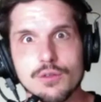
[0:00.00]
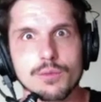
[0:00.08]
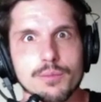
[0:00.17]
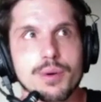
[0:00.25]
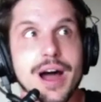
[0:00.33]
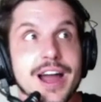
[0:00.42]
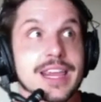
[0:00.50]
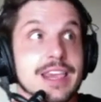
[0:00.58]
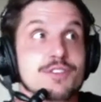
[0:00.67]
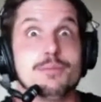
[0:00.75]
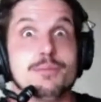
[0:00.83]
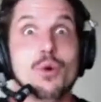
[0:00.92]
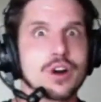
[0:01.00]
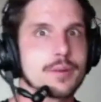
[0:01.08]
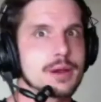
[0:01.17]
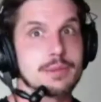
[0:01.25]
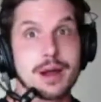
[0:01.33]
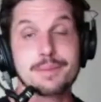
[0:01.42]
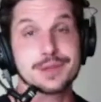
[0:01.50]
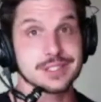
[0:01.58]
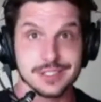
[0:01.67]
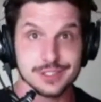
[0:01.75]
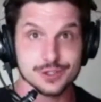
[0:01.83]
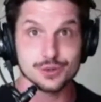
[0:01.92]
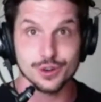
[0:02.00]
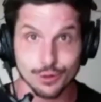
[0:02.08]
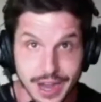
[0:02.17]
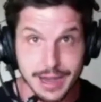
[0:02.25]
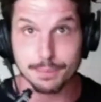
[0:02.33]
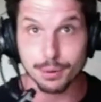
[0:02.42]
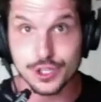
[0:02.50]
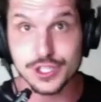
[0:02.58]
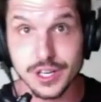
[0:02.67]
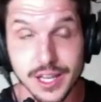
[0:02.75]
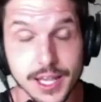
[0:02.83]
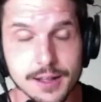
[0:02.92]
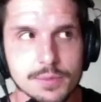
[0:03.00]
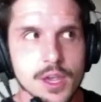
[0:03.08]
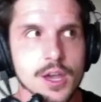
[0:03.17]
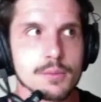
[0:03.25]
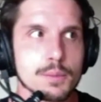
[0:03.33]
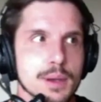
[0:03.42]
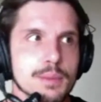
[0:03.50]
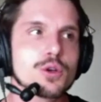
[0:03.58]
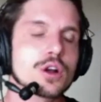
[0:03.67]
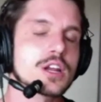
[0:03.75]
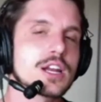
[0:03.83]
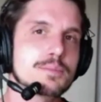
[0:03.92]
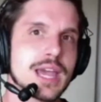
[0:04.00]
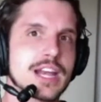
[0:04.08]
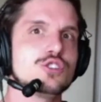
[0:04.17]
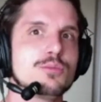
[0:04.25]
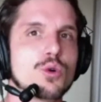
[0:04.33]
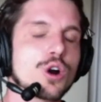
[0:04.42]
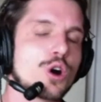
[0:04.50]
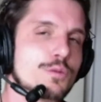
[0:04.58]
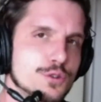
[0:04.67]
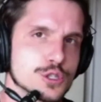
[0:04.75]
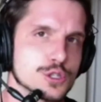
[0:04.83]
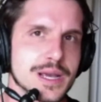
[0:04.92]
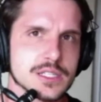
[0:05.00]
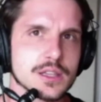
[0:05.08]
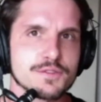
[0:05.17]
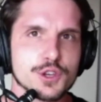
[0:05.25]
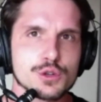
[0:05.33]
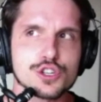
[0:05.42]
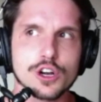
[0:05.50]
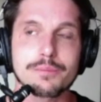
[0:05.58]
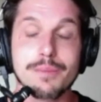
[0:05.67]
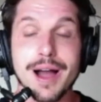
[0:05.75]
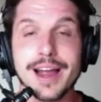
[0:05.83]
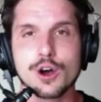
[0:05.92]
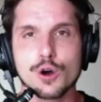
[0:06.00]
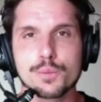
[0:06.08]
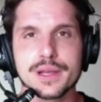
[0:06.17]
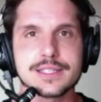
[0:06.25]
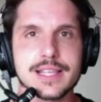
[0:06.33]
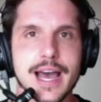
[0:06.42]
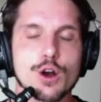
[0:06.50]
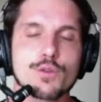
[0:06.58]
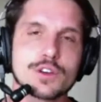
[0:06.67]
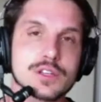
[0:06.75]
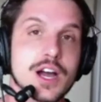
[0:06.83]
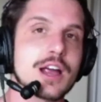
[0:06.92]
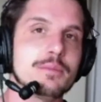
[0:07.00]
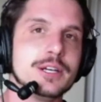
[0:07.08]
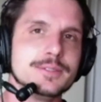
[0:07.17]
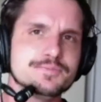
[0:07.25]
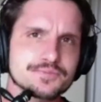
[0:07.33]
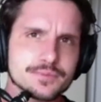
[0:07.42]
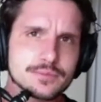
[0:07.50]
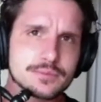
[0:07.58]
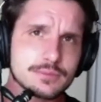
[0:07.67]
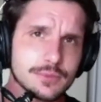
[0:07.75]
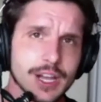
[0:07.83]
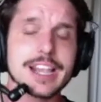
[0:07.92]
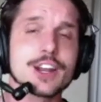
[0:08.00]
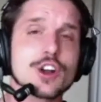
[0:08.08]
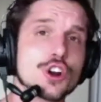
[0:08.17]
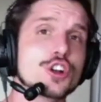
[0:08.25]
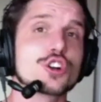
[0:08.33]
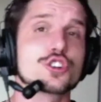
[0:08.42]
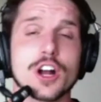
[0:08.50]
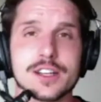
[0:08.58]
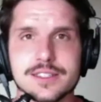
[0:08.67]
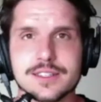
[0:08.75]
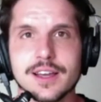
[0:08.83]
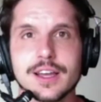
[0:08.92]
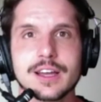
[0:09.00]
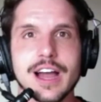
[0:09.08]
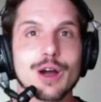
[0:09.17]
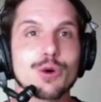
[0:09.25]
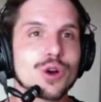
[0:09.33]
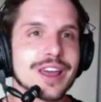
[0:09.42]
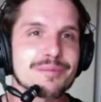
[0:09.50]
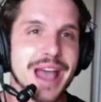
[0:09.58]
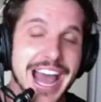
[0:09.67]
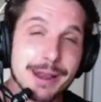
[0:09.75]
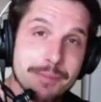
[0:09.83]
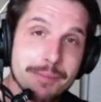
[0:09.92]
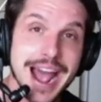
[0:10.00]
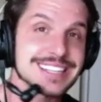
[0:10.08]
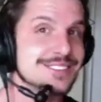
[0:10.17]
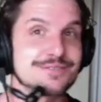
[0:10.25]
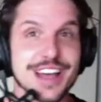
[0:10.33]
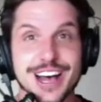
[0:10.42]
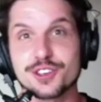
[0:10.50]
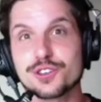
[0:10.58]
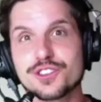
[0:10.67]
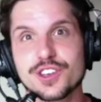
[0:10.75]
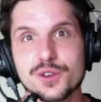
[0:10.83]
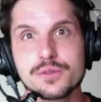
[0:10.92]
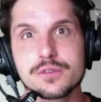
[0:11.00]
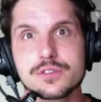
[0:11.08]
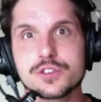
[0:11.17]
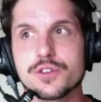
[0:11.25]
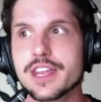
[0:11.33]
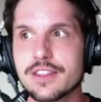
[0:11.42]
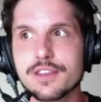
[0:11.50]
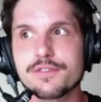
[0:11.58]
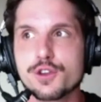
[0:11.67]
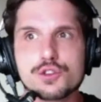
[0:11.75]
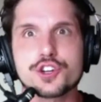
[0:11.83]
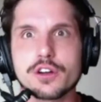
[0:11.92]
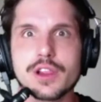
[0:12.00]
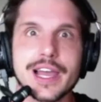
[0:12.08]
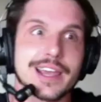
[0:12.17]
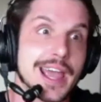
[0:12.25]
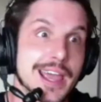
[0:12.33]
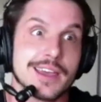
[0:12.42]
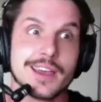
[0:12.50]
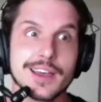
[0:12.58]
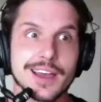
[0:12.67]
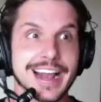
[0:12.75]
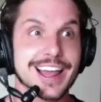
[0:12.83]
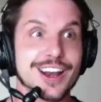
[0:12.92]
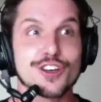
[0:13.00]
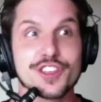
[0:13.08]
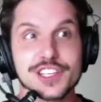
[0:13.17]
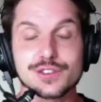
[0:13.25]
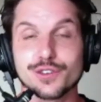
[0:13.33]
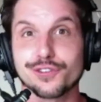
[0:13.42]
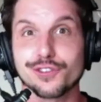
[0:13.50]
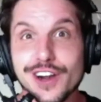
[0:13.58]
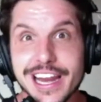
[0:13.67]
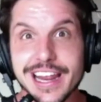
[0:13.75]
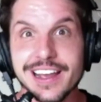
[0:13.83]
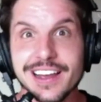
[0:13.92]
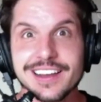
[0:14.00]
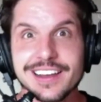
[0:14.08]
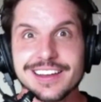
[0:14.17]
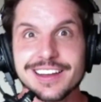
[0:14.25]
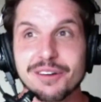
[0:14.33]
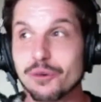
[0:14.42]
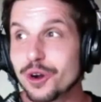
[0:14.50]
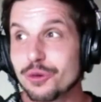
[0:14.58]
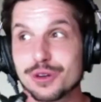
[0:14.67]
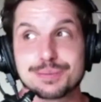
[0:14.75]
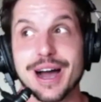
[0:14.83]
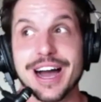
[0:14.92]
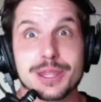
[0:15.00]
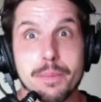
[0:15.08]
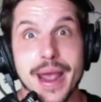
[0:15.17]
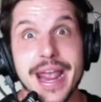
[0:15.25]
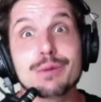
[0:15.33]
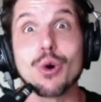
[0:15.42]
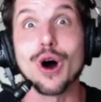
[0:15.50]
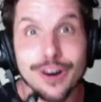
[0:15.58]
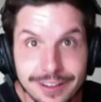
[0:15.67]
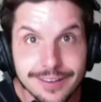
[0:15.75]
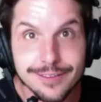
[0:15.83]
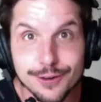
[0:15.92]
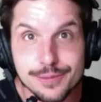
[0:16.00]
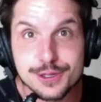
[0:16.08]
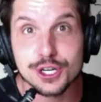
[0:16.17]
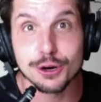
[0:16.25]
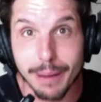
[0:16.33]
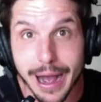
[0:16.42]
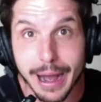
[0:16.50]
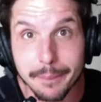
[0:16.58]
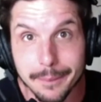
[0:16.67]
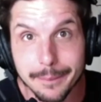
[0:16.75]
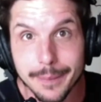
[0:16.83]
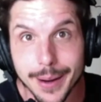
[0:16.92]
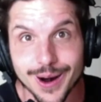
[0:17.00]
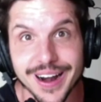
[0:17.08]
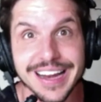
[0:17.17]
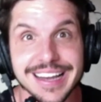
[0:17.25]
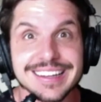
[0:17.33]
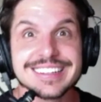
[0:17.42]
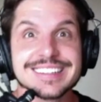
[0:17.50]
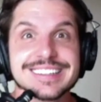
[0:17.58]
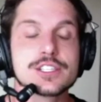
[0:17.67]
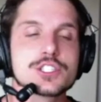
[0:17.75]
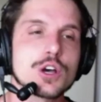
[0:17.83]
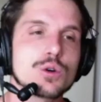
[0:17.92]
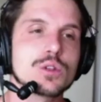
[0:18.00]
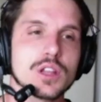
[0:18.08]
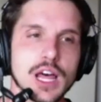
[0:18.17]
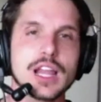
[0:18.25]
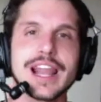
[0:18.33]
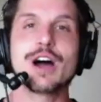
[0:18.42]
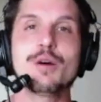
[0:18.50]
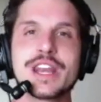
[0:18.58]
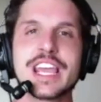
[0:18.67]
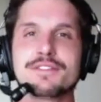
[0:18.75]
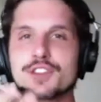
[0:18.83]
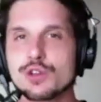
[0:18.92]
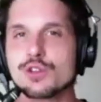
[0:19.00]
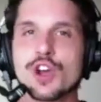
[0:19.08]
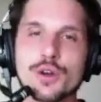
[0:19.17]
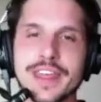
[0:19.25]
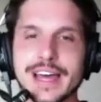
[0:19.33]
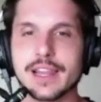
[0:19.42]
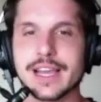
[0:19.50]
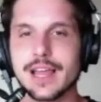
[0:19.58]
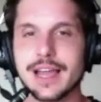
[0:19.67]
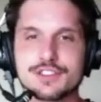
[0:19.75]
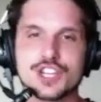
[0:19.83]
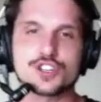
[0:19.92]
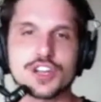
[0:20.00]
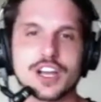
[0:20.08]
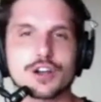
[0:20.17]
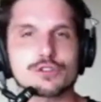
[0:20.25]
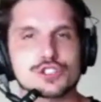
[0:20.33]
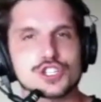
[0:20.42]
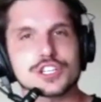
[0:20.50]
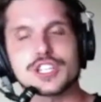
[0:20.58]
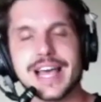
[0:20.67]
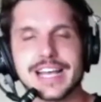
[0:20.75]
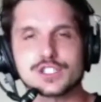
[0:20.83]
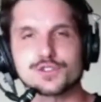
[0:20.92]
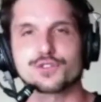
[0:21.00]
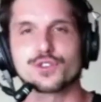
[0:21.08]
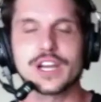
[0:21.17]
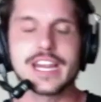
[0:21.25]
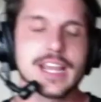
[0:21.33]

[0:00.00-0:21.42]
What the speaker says: buying even more, I mean, my business is doing great personally, but people are going to get into a more hopeful space in the future. My hope is that over time, I can earn your trust. I want to add massive value to you so that in the future, you're like, hey, I got all this for free. I wonder what's behind the paid wall from Mr. Bob. All right. So allow me to give to you, go to that link, lifechanger.coach/free,